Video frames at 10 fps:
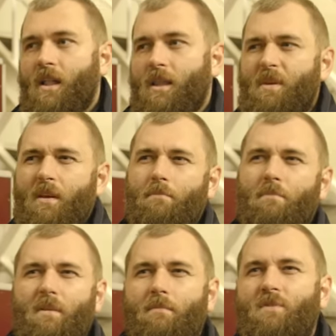Let me get
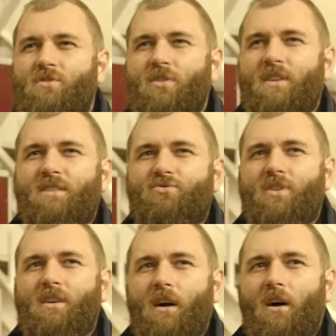into
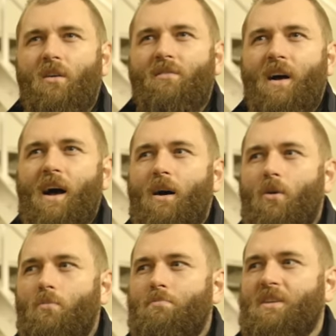history of how